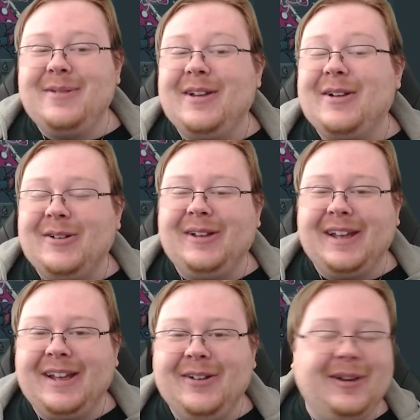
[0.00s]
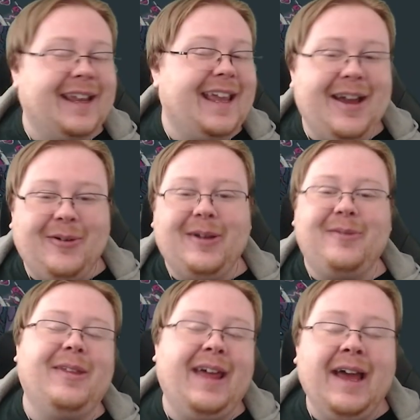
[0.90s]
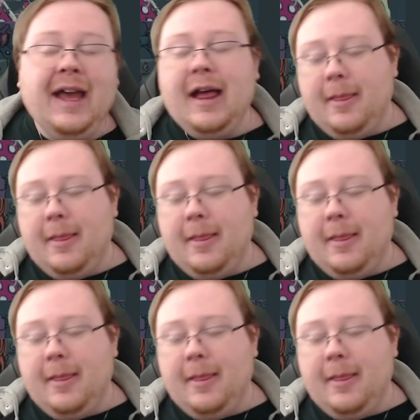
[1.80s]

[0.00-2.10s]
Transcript: be a really good one. Can't wait for that.